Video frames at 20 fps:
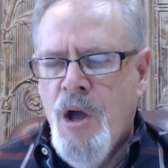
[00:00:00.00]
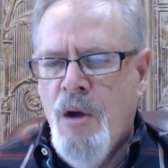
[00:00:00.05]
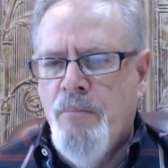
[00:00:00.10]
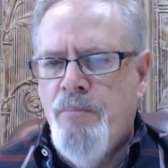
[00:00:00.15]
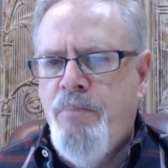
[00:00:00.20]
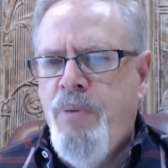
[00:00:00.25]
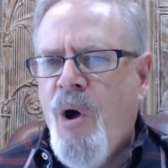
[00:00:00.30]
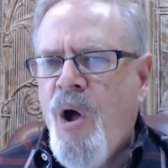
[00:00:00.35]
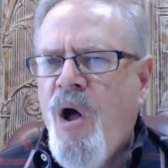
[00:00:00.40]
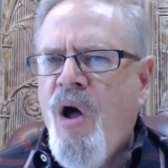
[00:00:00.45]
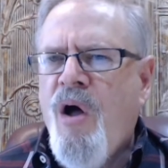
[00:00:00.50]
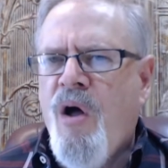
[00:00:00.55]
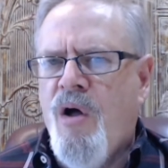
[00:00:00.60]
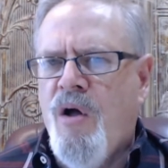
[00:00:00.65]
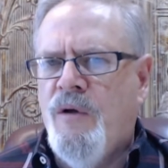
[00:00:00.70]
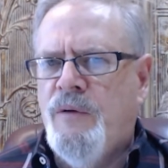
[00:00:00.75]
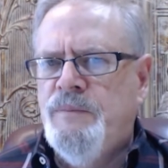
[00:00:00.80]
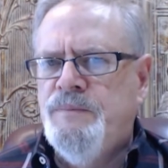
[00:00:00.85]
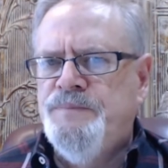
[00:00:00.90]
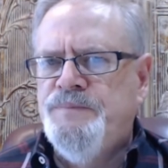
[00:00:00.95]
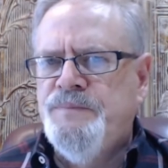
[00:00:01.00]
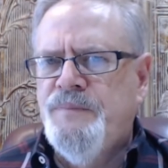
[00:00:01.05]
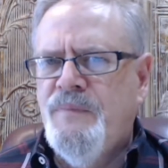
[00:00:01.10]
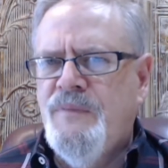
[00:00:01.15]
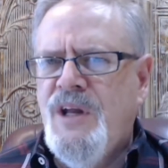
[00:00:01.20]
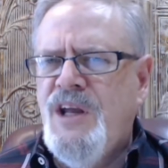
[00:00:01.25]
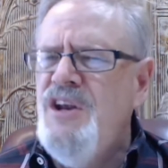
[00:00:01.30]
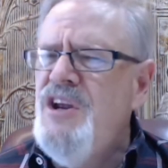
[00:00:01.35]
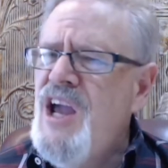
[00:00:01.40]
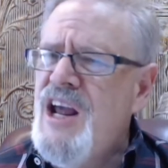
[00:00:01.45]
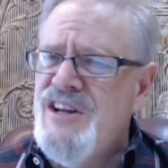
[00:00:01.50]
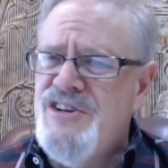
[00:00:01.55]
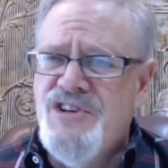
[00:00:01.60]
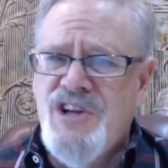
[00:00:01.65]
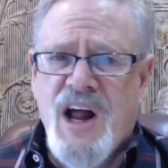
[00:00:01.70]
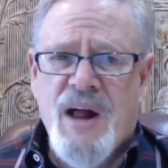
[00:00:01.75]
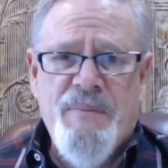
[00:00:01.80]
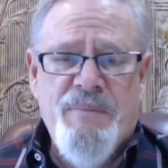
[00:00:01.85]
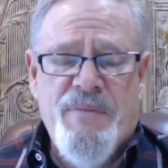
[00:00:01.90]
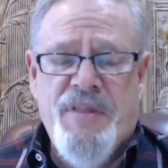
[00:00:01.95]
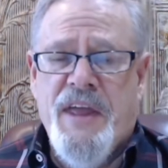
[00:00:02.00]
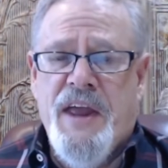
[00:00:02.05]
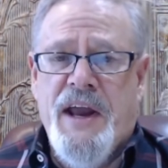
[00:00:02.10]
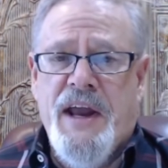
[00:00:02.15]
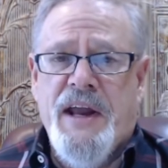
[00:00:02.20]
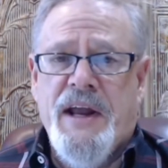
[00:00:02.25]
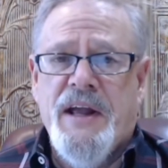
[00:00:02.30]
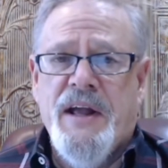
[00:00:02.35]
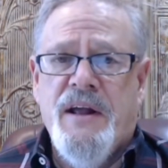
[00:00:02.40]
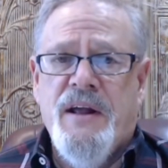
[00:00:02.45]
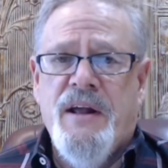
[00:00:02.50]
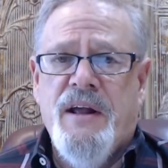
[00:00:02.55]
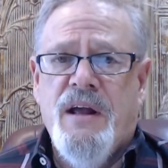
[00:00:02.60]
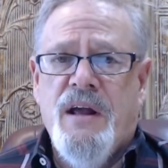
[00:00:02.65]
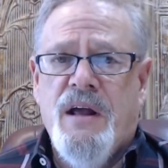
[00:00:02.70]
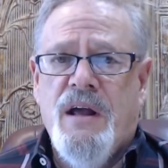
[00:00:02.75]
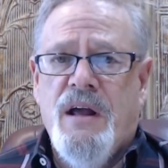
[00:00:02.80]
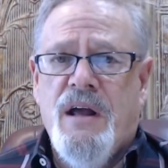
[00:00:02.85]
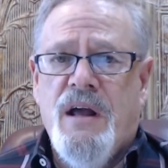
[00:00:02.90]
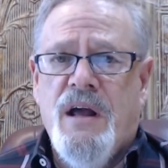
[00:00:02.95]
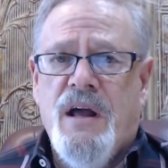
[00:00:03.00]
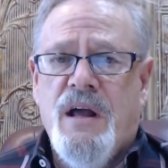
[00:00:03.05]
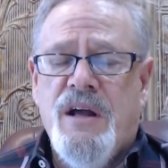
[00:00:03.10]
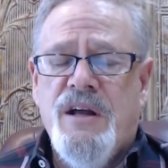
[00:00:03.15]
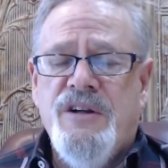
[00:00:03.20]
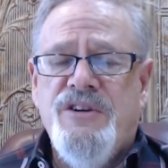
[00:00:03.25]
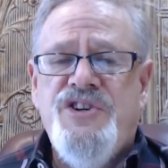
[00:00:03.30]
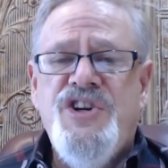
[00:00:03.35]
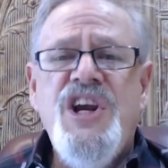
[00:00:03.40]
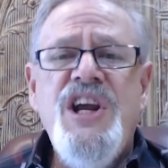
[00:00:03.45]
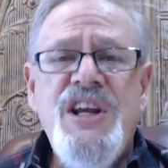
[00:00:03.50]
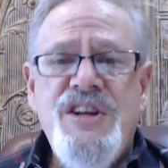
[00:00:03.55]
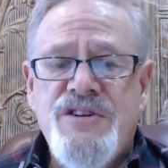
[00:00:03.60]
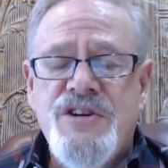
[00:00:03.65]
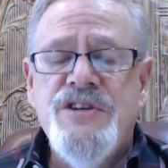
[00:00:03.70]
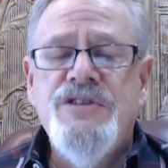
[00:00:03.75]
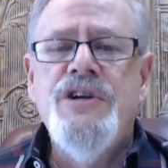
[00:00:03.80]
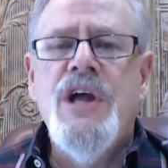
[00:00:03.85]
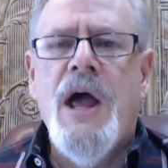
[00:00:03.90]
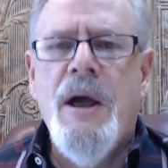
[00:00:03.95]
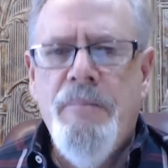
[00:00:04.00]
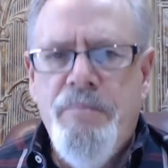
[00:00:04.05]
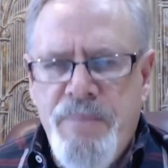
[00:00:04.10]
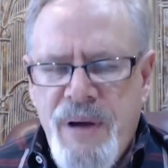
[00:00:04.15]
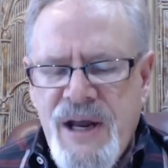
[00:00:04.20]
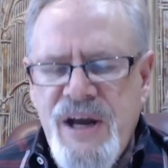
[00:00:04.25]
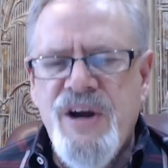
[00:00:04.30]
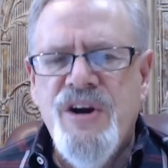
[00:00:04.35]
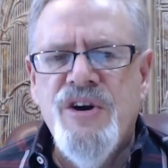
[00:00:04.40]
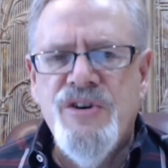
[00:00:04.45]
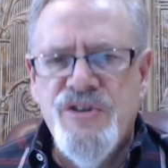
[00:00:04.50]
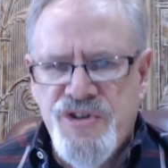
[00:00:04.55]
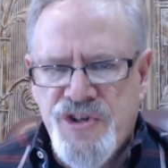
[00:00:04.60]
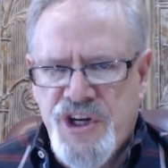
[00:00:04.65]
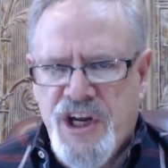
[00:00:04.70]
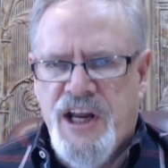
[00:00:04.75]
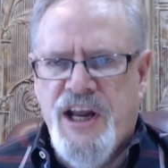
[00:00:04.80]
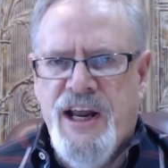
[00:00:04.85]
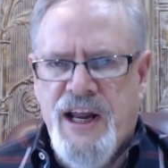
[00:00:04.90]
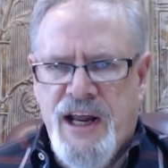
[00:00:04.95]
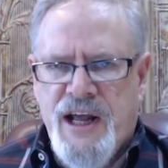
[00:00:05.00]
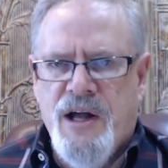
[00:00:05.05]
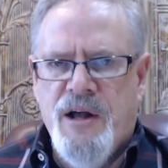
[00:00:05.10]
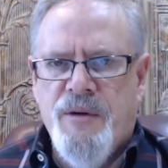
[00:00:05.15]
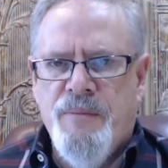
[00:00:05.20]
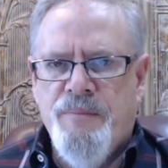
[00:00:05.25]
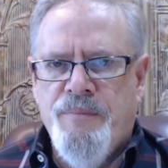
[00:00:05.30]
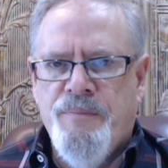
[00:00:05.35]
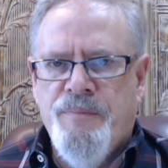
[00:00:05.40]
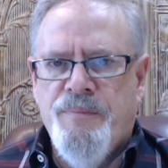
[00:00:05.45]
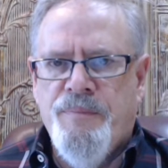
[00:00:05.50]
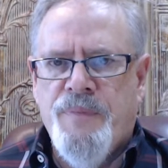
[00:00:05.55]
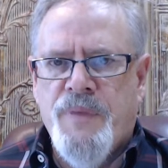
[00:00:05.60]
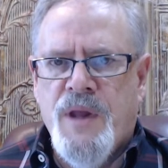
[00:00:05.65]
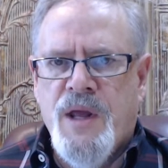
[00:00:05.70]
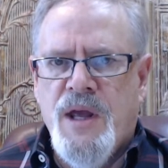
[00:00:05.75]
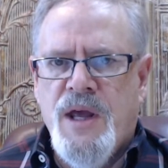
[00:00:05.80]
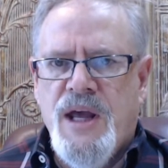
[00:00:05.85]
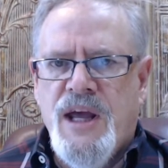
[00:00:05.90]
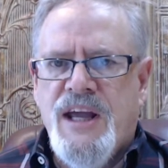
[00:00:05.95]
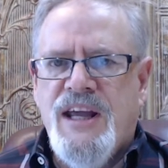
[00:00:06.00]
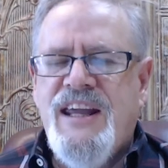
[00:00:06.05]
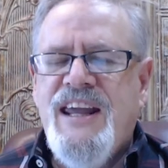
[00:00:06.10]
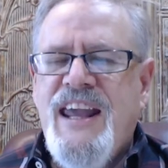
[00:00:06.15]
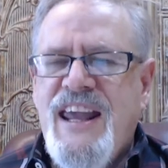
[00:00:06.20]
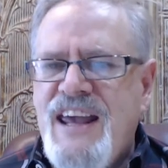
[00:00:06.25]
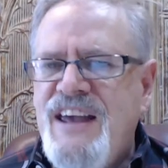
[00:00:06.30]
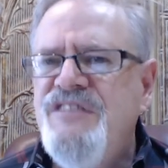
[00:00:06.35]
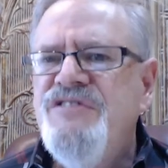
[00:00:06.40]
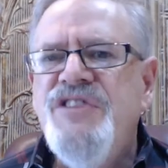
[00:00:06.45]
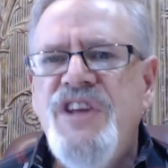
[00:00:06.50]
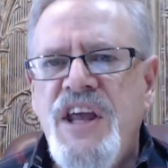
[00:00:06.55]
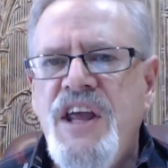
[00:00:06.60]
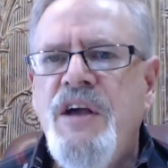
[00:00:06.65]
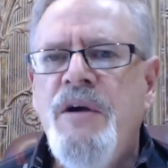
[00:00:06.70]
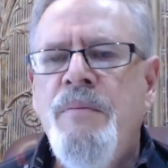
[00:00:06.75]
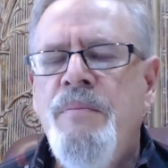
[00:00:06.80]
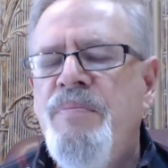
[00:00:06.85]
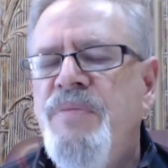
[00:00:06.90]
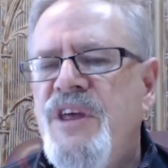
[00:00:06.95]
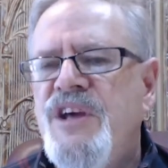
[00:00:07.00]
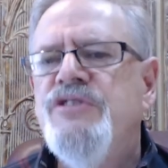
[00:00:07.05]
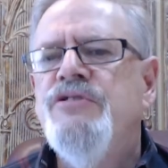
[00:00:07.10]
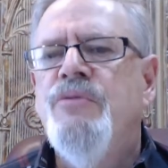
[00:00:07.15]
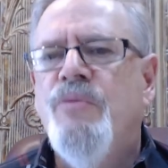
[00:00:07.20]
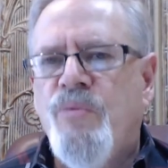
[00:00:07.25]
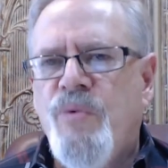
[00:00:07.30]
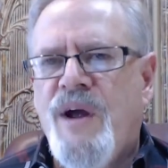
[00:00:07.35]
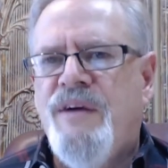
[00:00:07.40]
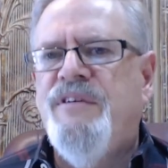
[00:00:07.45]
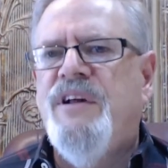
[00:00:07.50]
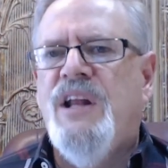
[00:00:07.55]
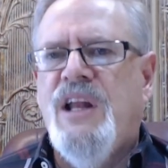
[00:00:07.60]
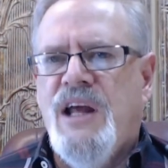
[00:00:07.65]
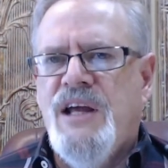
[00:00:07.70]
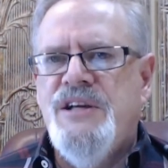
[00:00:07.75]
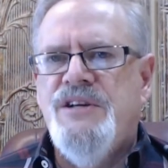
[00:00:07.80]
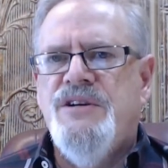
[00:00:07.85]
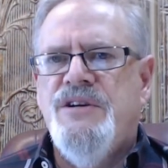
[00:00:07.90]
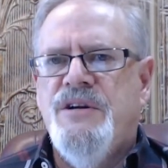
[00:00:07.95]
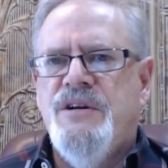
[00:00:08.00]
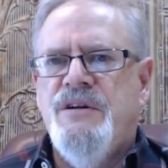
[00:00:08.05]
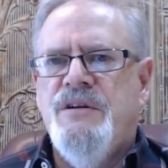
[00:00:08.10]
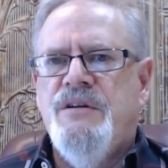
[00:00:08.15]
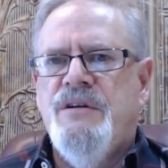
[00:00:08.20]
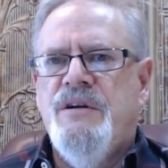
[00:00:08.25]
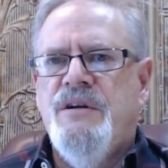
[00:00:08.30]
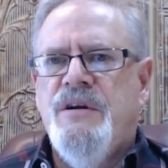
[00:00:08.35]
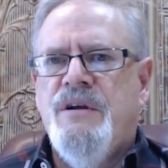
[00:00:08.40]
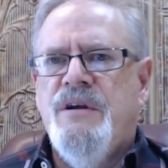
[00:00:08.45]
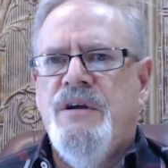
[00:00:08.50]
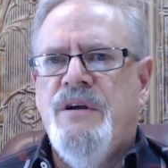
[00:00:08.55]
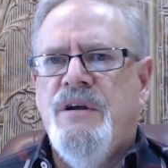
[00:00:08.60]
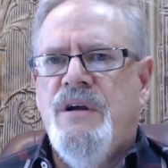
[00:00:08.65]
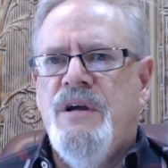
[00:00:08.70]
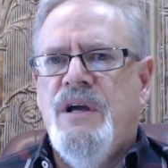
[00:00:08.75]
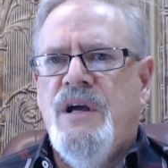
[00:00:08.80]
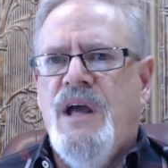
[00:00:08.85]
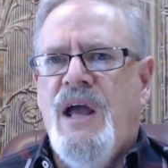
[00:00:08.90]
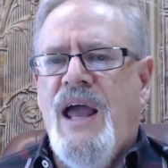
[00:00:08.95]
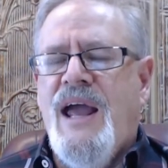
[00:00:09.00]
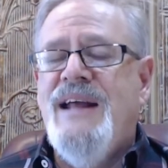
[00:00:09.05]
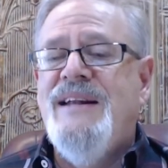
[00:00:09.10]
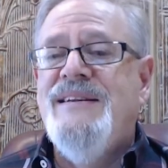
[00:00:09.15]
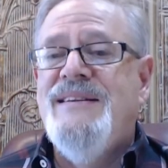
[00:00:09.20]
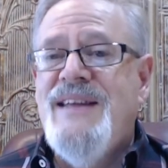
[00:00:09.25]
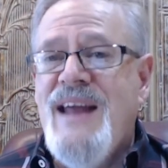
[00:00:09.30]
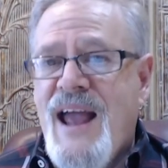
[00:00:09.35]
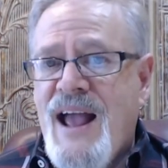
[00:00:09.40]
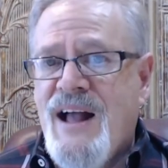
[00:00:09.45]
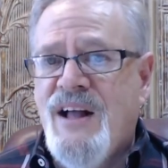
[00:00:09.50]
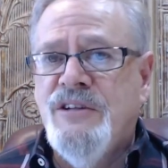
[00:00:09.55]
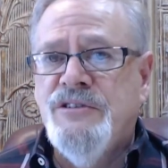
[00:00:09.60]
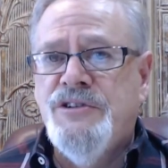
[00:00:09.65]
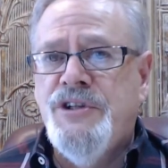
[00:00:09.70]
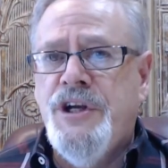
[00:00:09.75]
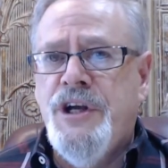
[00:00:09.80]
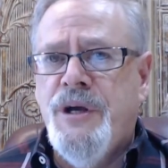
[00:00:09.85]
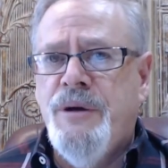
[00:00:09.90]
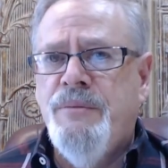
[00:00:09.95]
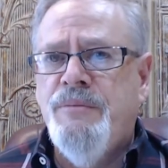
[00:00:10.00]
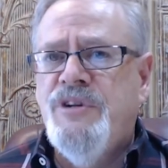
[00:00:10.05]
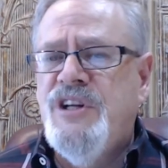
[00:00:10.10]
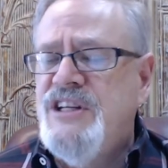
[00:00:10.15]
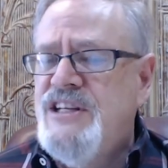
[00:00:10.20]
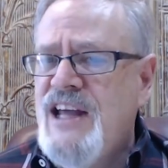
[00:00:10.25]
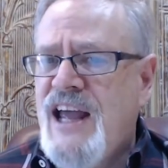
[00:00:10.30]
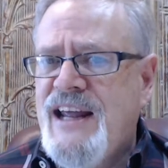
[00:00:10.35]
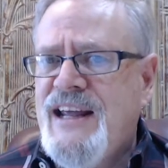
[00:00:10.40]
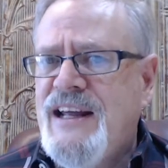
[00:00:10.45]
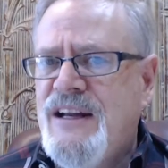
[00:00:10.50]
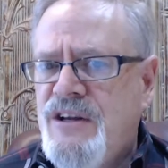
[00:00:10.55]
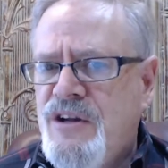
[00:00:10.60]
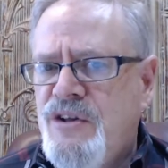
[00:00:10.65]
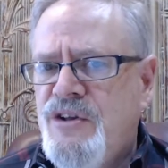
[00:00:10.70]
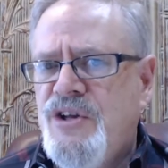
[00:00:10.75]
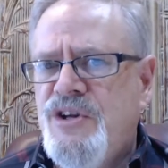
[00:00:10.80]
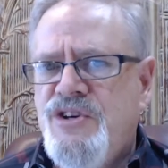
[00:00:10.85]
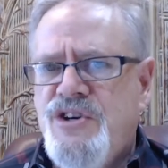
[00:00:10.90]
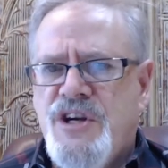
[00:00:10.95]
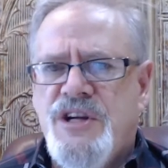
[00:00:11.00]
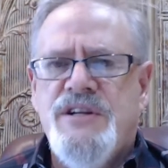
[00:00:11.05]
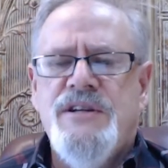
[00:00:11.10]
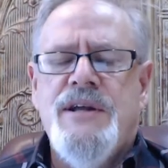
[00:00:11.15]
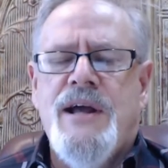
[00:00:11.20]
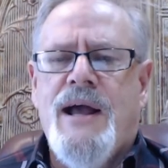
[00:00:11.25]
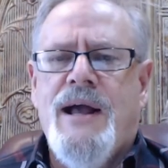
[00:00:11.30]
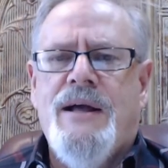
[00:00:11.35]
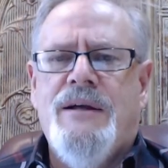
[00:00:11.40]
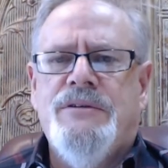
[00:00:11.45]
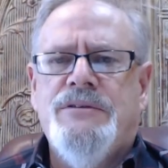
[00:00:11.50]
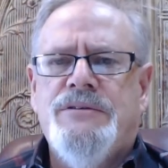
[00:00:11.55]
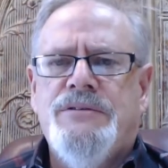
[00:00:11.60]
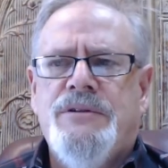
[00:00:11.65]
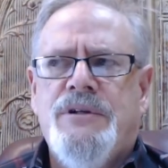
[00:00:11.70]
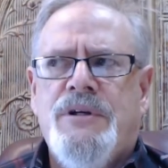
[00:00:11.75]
Paul, now you got to stop and think. Jesus appears to him, gives him this revelation, and tells him to take it to the Gentiles.